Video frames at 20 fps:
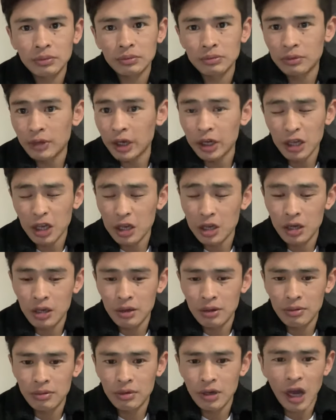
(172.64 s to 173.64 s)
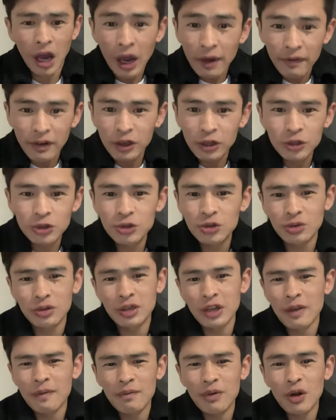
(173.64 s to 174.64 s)

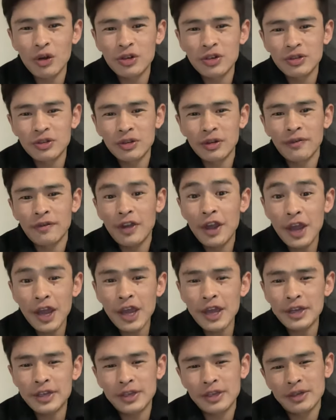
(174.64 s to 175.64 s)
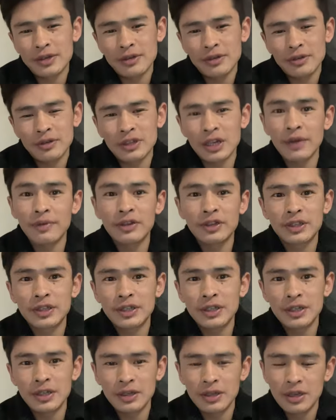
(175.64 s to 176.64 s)
the importance of age
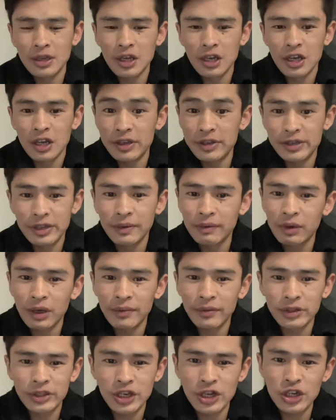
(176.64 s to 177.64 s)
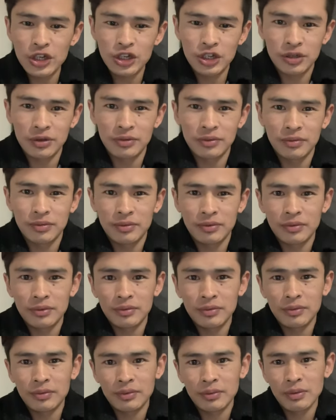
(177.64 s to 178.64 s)
diversity in some conversation,
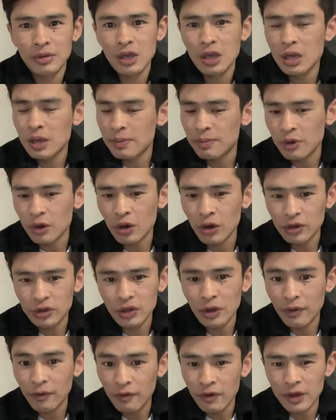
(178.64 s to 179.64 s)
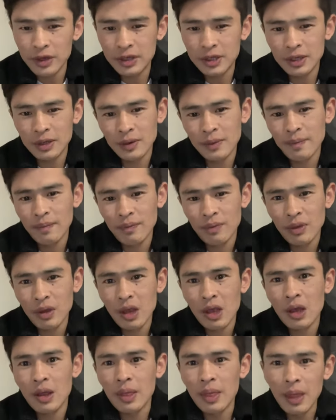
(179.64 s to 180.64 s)
because of which
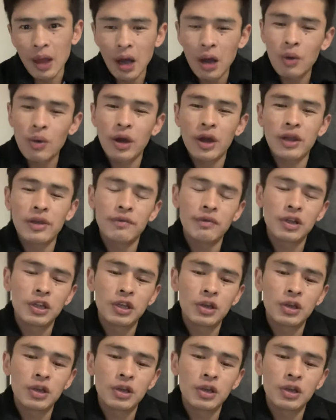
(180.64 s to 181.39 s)
now I even